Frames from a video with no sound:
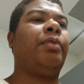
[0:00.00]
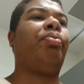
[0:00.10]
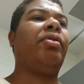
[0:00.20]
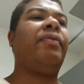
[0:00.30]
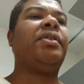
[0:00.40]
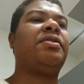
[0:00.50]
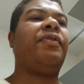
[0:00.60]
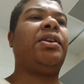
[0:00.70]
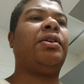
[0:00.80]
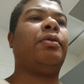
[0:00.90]
previous
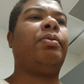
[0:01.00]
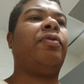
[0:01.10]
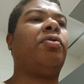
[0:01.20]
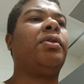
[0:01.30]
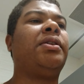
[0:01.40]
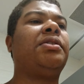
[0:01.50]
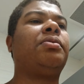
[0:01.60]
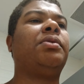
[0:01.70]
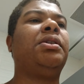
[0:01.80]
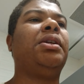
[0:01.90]
video before
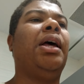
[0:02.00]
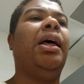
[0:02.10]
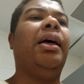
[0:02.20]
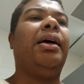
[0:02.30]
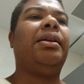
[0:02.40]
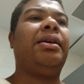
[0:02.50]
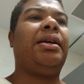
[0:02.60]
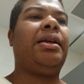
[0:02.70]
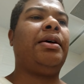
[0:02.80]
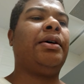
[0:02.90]
this one,
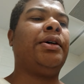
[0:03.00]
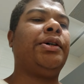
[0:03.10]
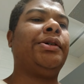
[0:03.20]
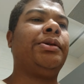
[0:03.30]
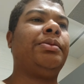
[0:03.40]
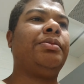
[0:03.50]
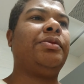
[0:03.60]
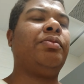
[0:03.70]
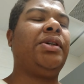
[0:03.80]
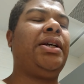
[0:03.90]
I
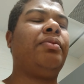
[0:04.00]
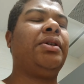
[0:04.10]
walked